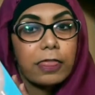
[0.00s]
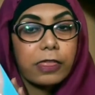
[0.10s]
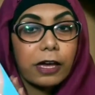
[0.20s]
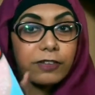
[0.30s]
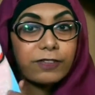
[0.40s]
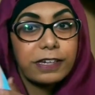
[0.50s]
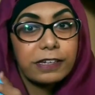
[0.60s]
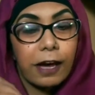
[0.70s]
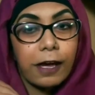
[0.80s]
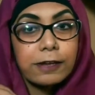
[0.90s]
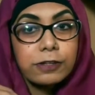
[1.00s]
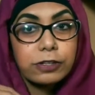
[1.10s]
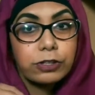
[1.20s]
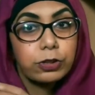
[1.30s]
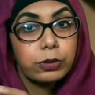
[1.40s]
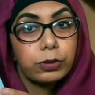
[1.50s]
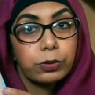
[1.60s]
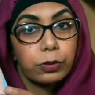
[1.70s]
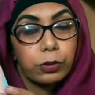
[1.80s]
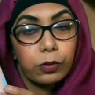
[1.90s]
that you read and
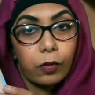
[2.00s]
you